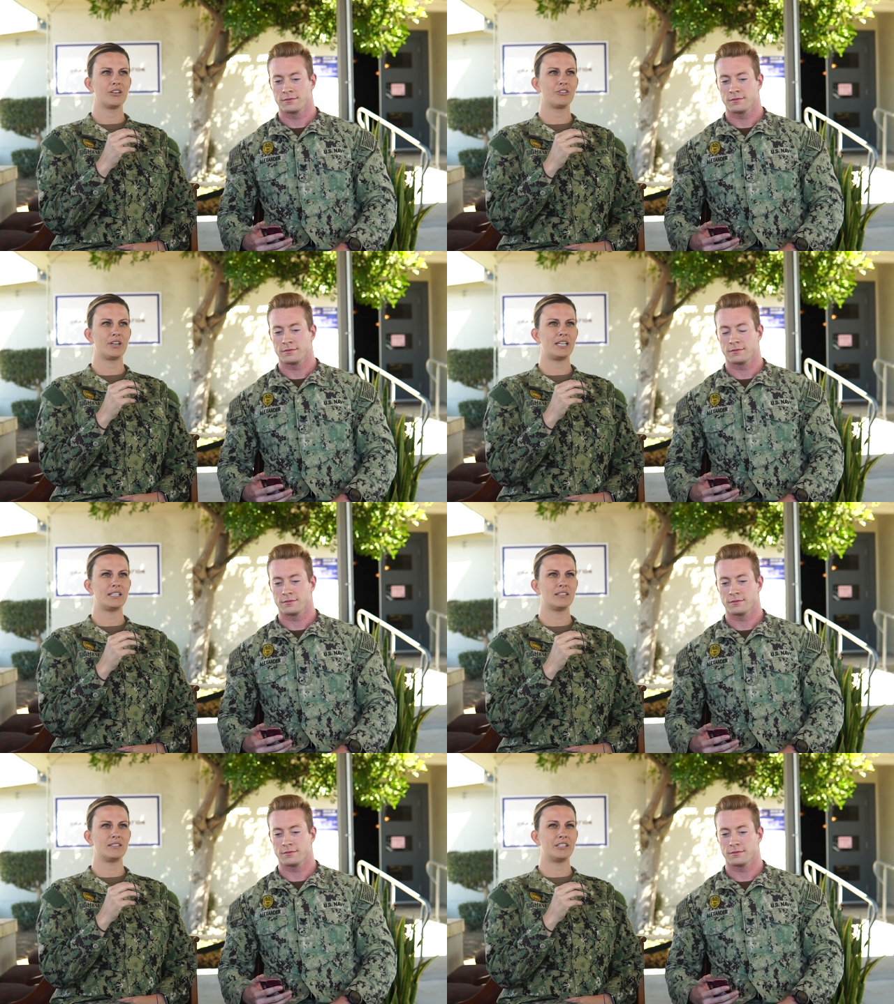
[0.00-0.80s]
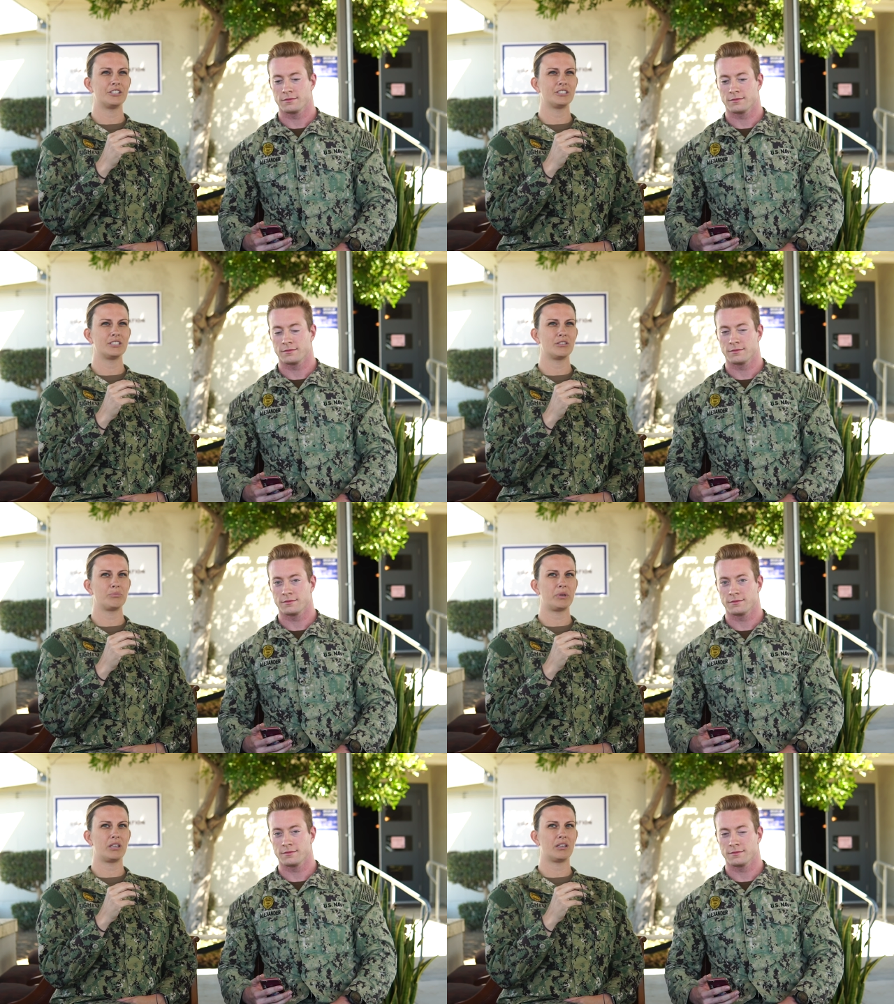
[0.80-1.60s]
Speaker 1: great
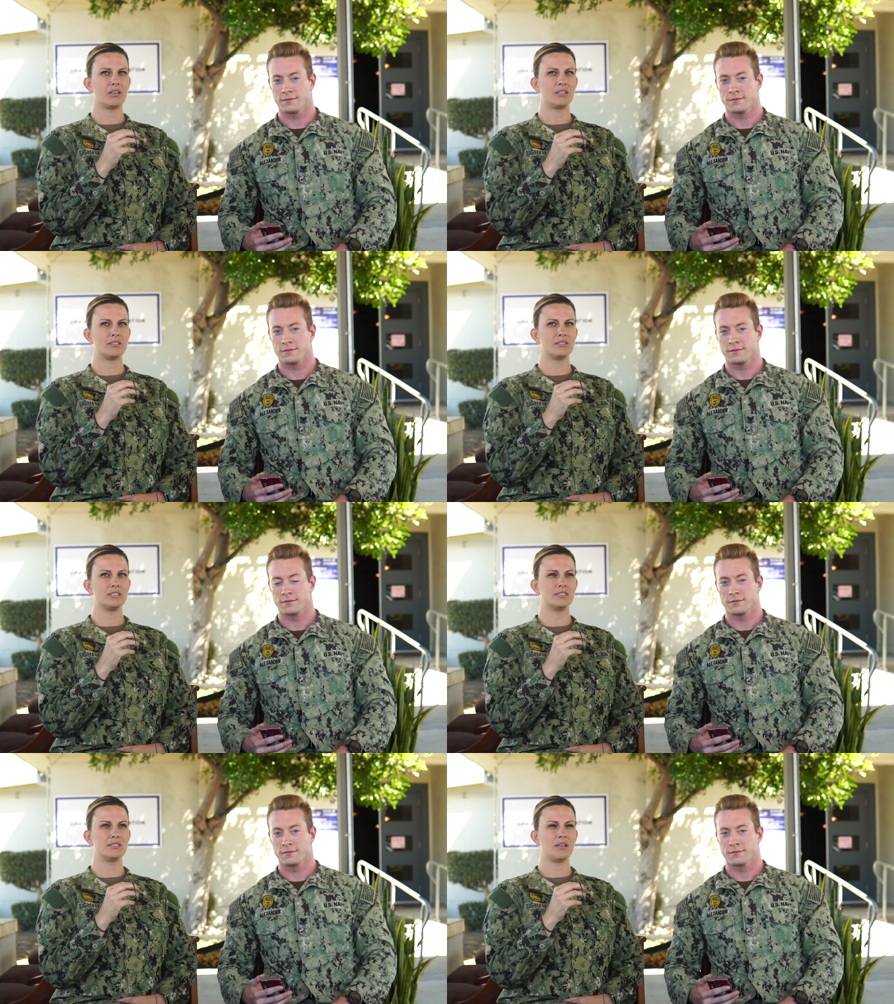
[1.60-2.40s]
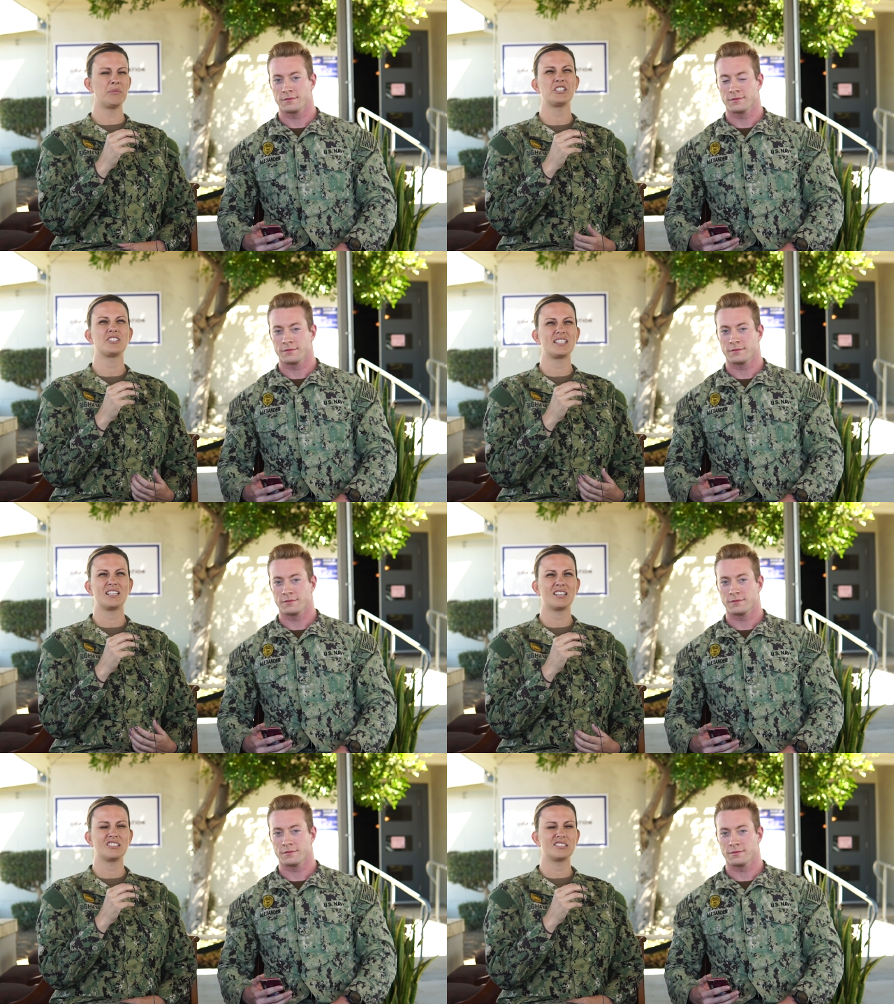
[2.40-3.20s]
leadership. And I'm not just
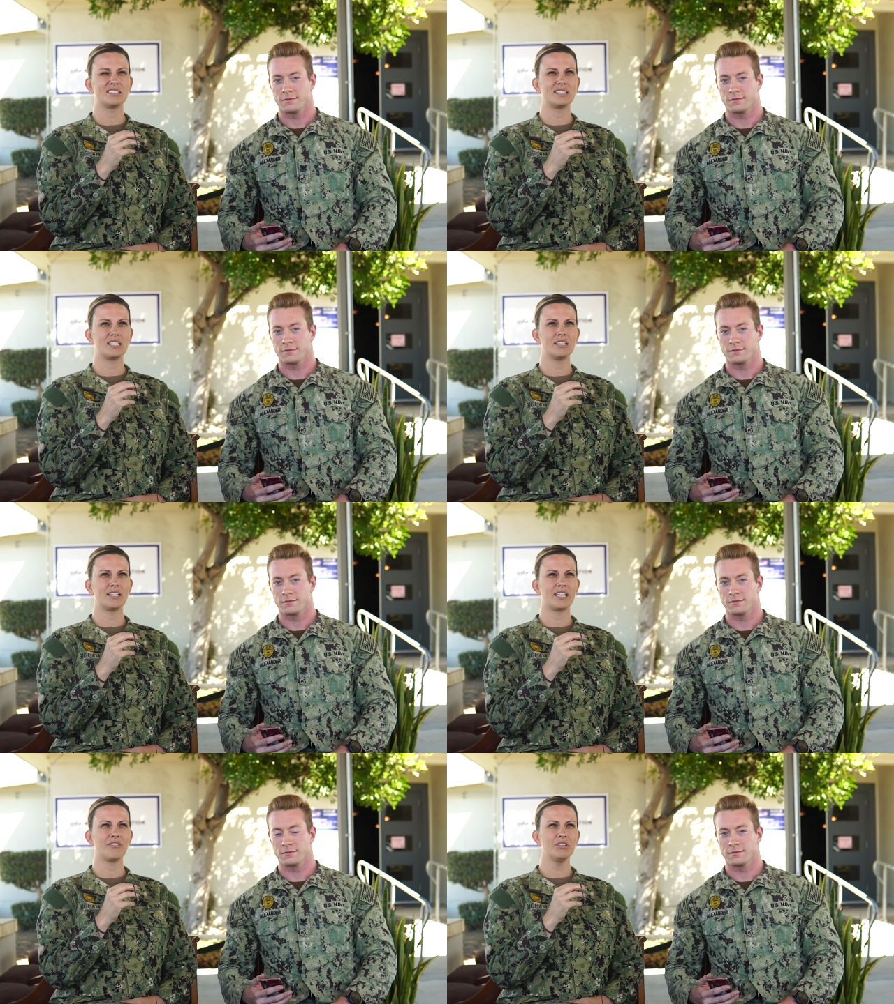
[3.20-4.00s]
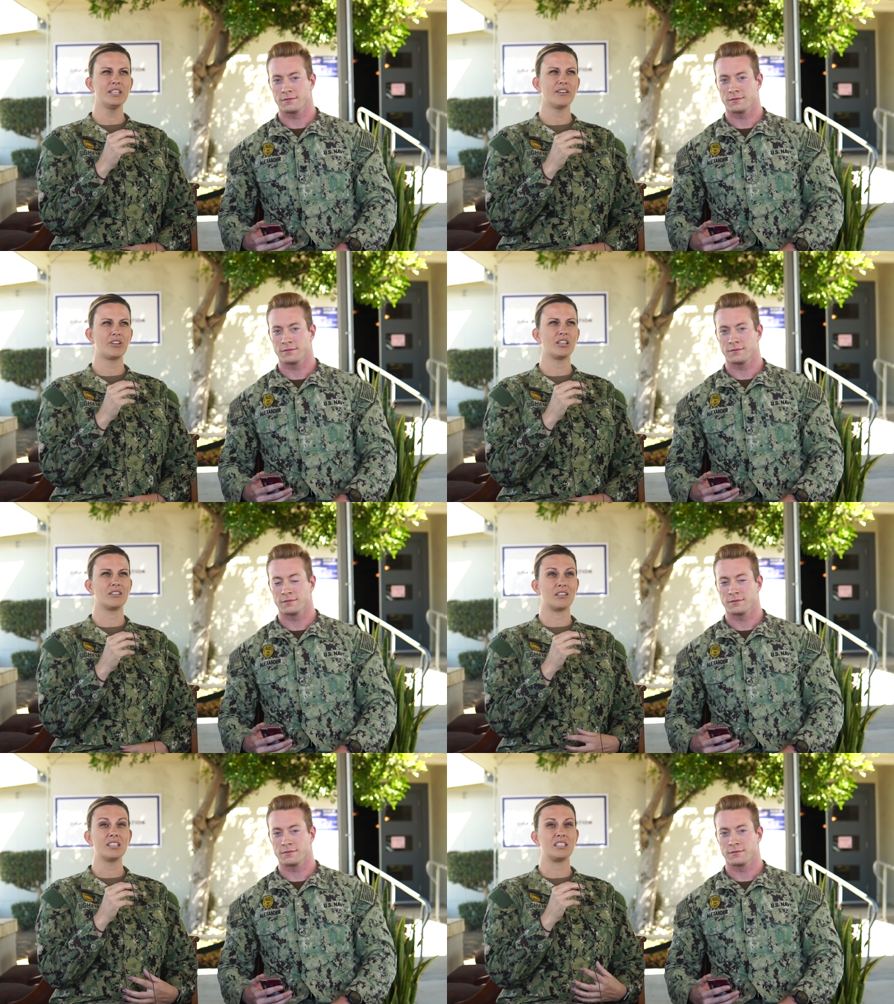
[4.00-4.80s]
saying that just to say it, like, I really have
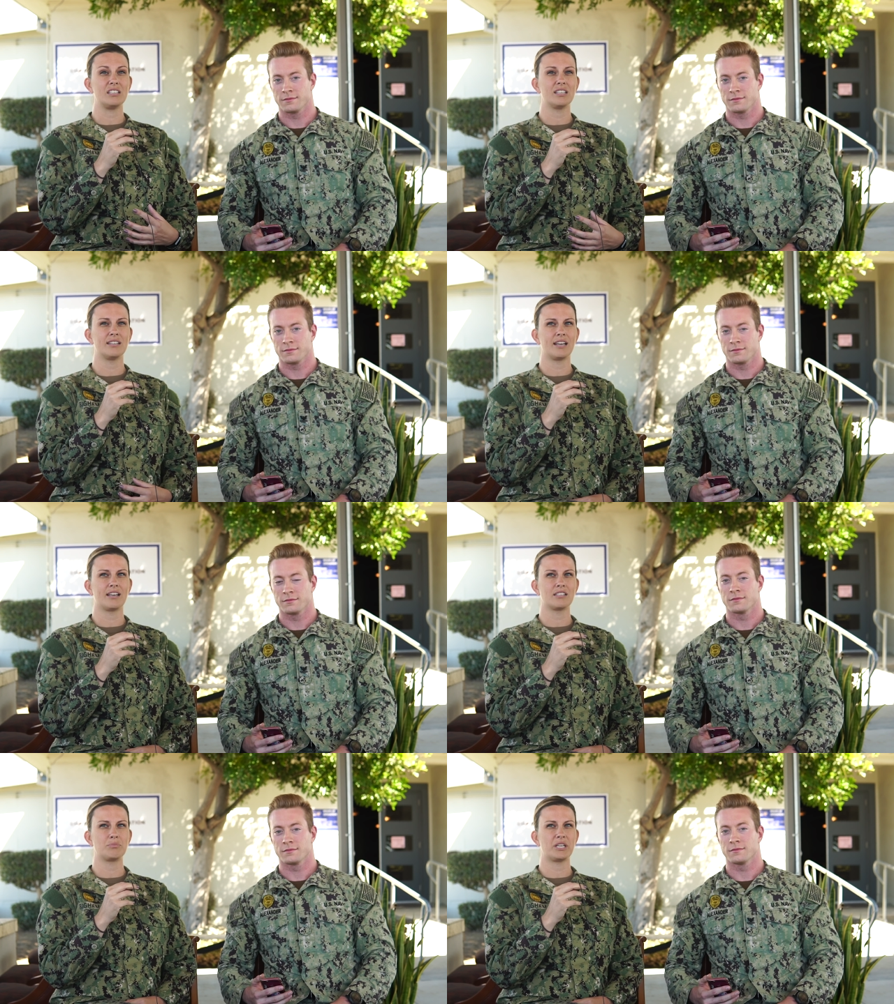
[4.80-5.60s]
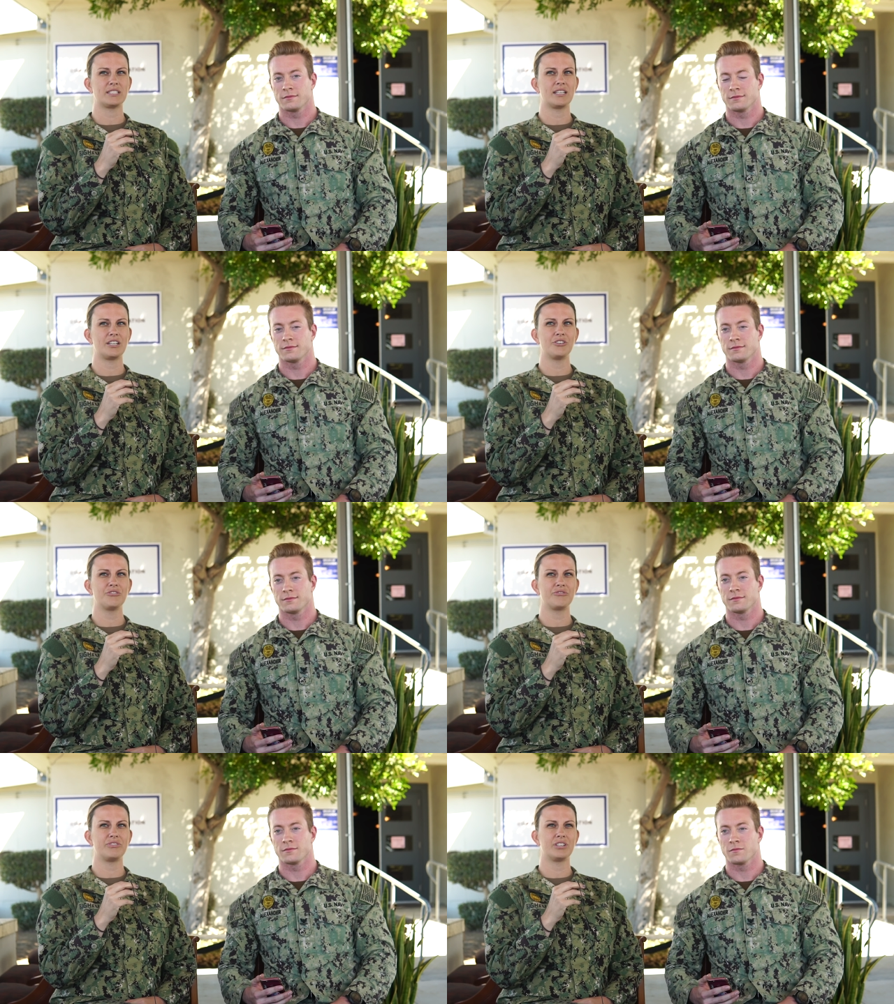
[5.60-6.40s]
gotten lucky in that aspect. And I
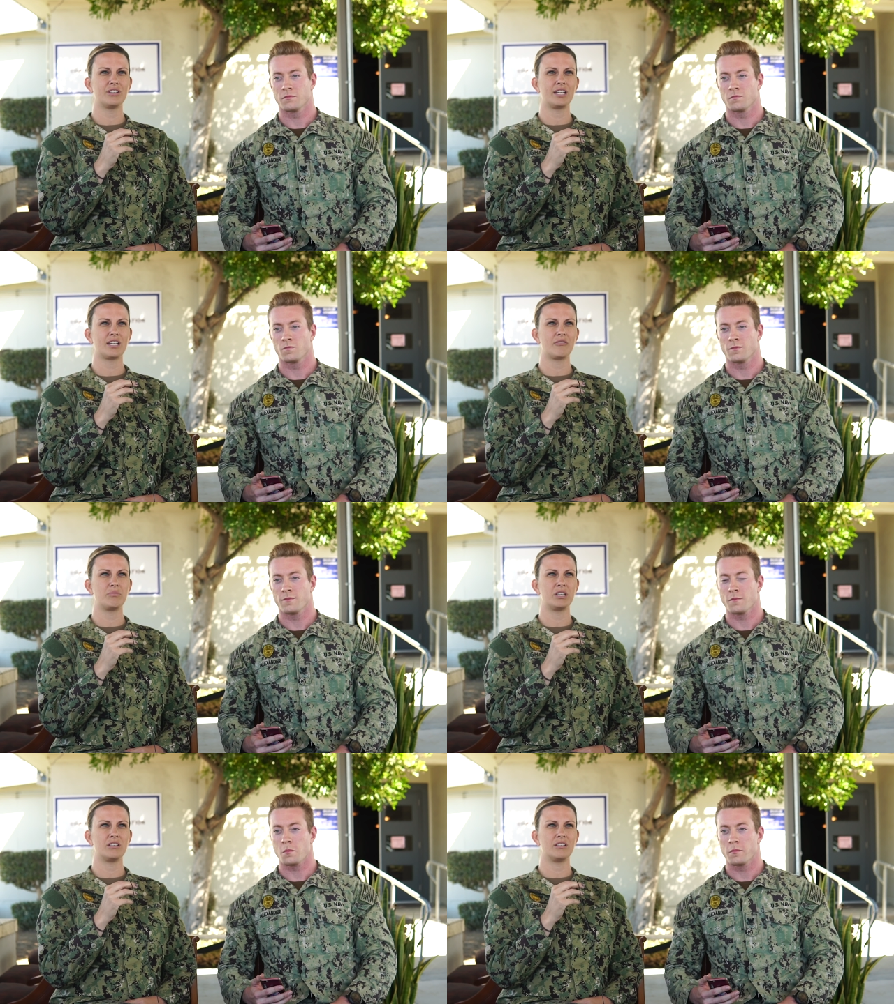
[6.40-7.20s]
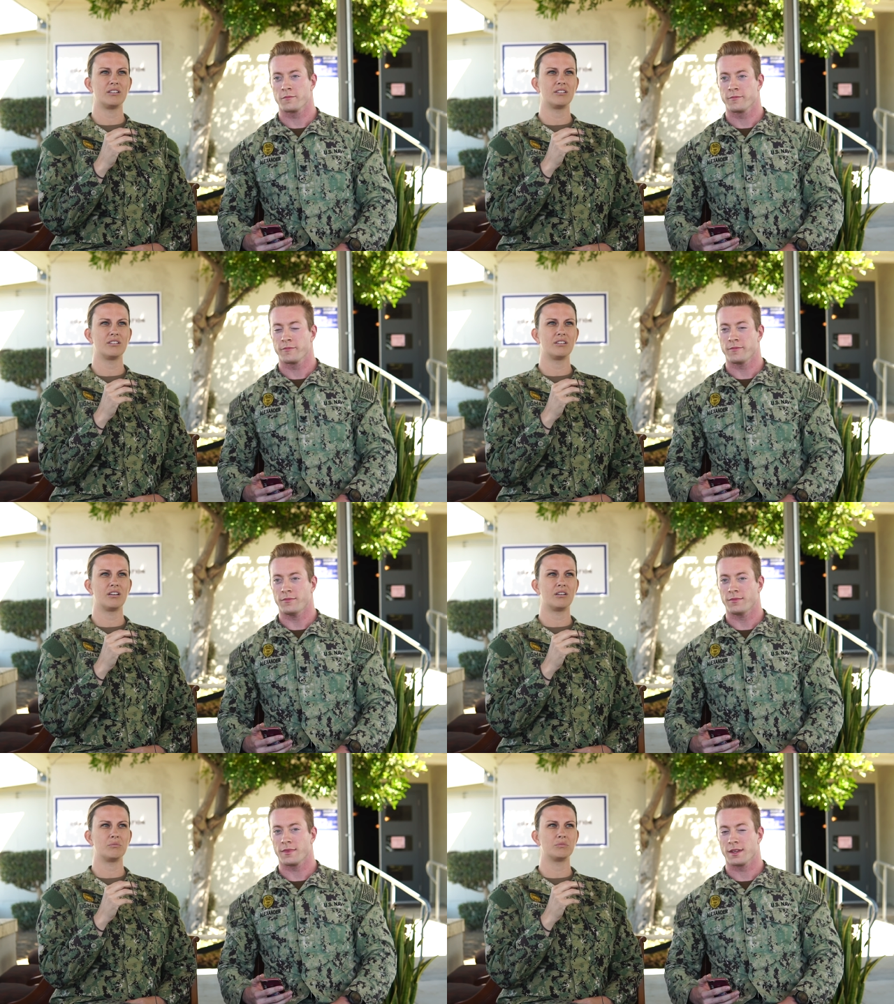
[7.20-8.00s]
don't feel like I've been
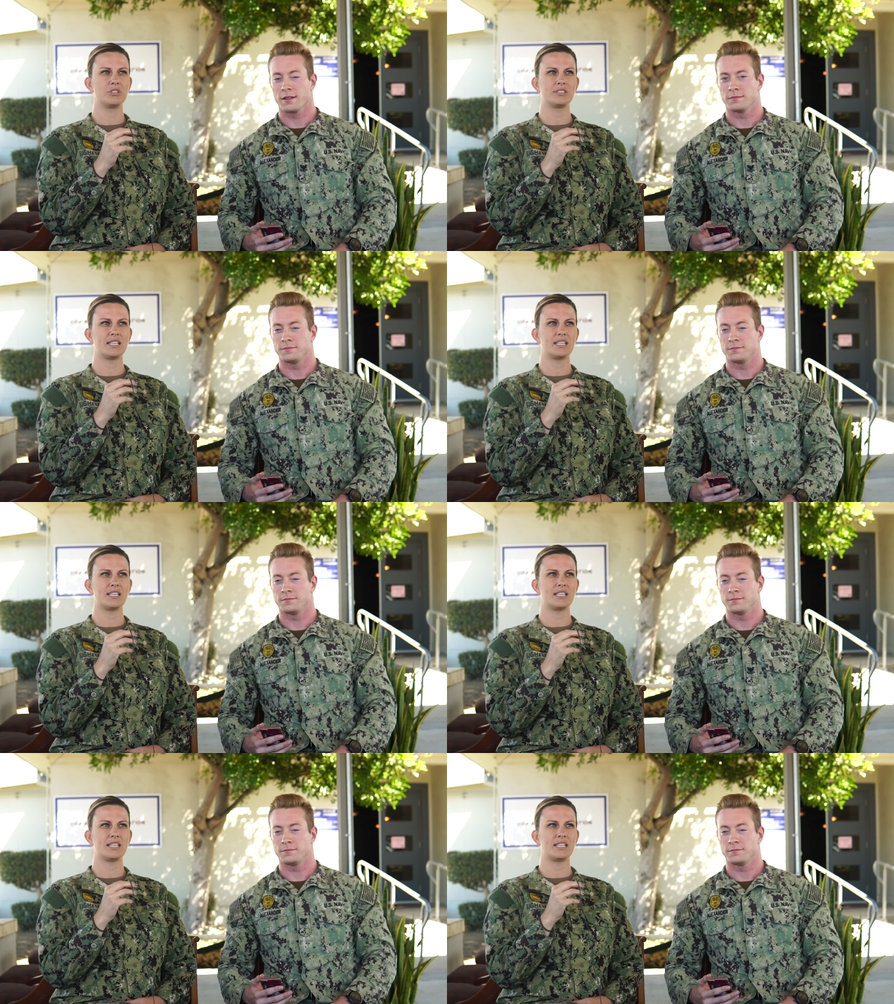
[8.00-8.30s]
um, looked